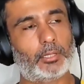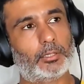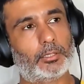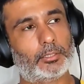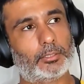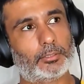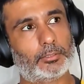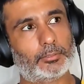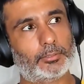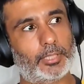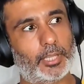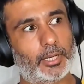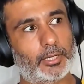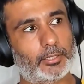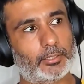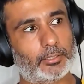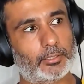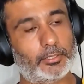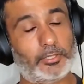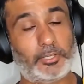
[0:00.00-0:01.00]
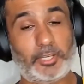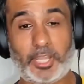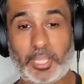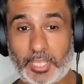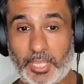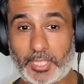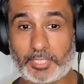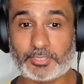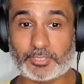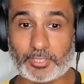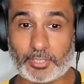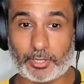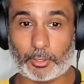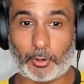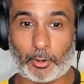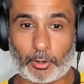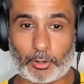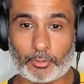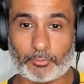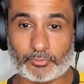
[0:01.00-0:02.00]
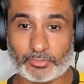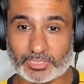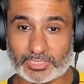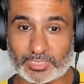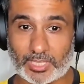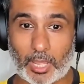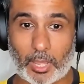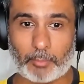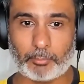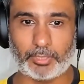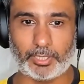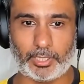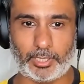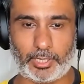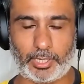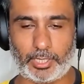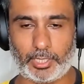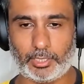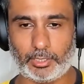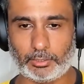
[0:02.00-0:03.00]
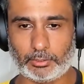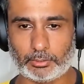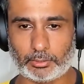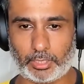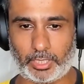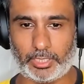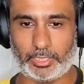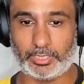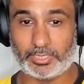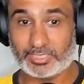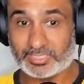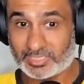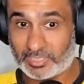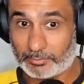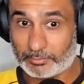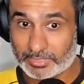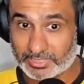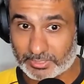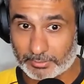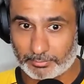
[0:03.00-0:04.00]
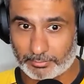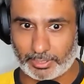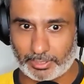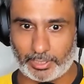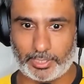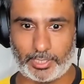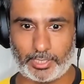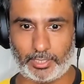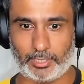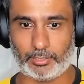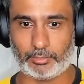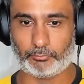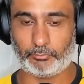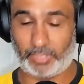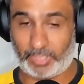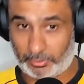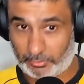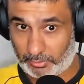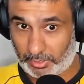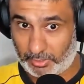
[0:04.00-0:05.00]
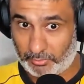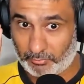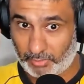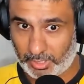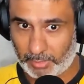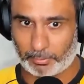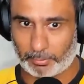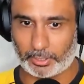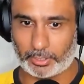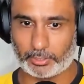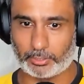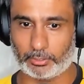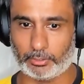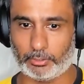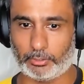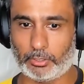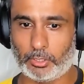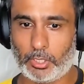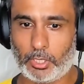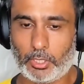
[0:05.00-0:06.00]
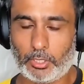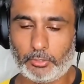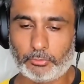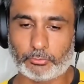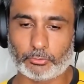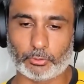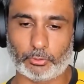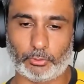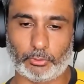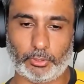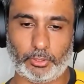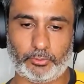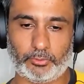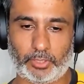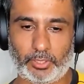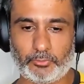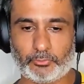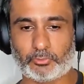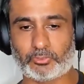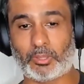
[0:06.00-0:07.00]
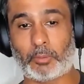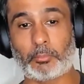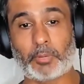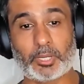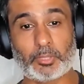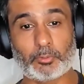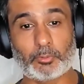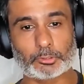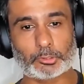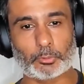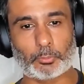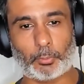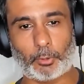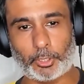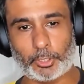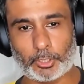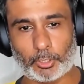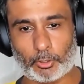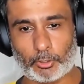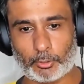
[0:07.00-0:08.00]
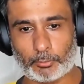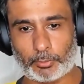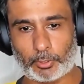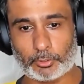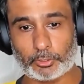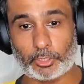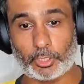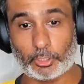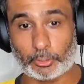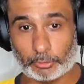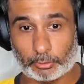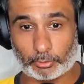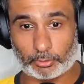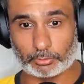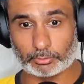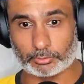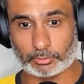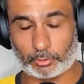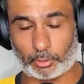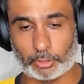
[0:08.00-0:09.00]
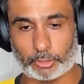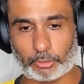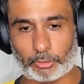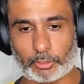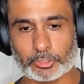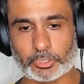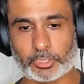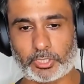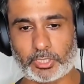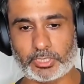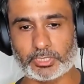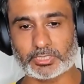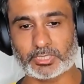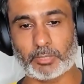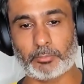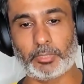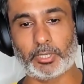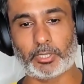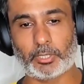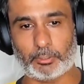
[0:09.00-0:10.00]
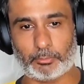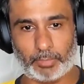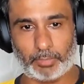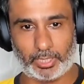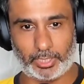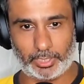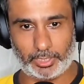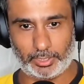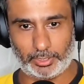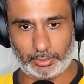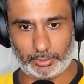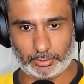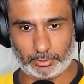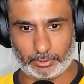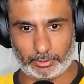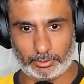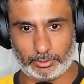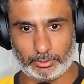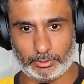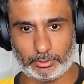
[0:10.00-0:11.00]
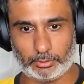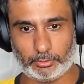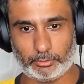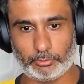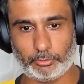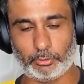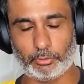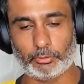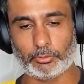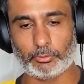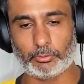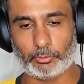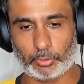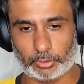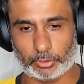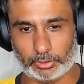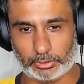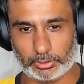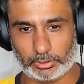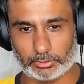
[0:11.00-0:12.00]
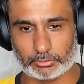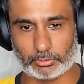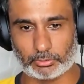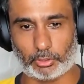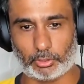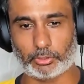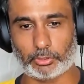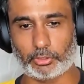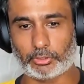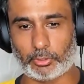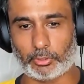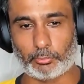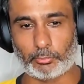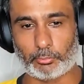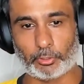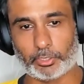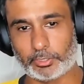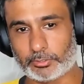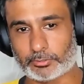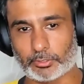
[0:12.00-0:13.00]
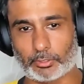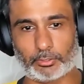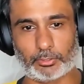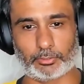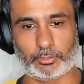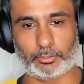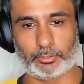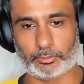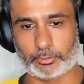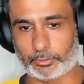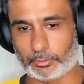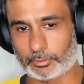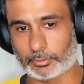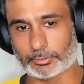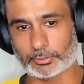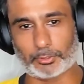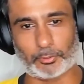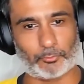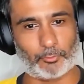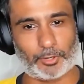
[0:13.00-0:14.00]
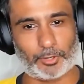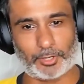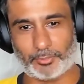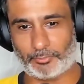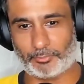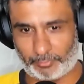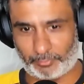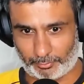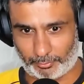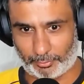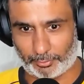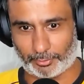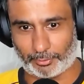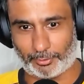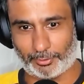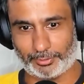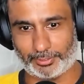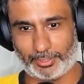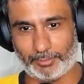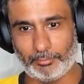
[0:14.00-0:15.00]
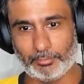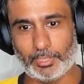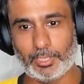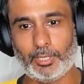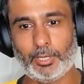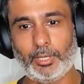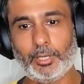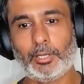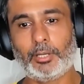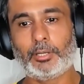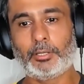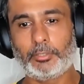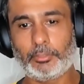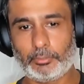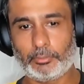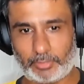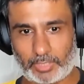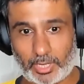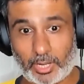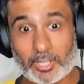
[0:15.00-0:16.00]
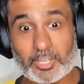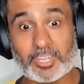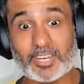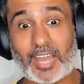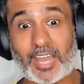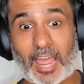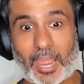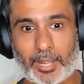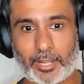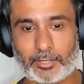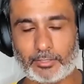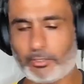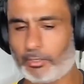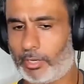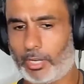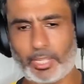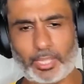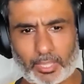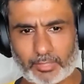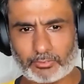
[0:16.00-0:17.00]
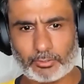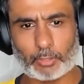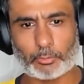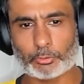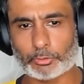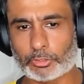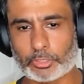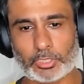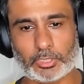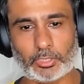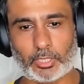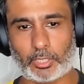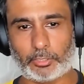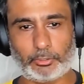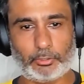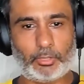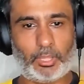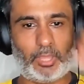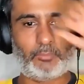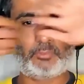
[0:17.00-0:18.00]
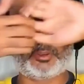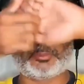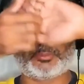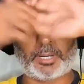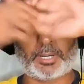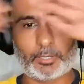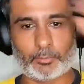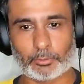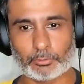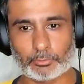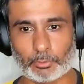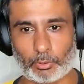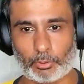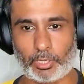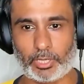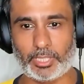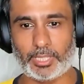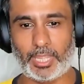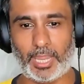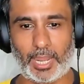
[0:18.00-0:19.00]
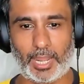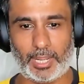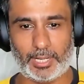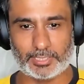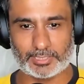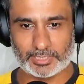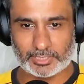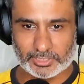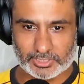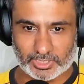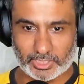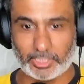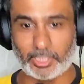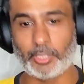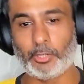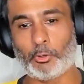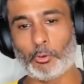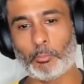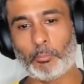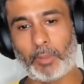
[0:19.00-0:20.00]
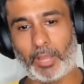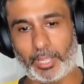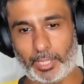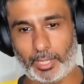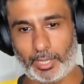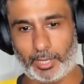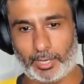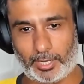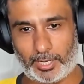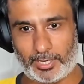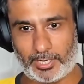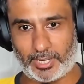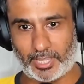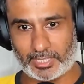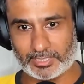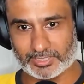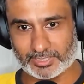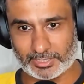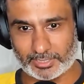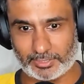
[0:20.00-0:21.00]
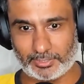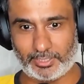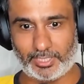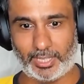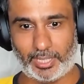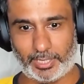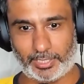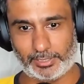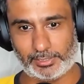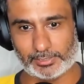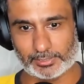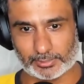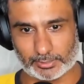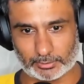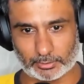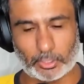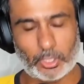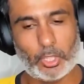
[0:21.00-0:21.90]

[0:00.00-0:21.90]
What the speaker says: that negates the record of Islam in India and Islamism in India in very particular. So if somebody was to point out about the atrocities committed by the Mughals or the Timurids or the Turks or whatever we want to call them, they are denied. They're like, aisa kuch nahi tha. Everybody was holding hands and singing kumbaya and dancing in the aisles,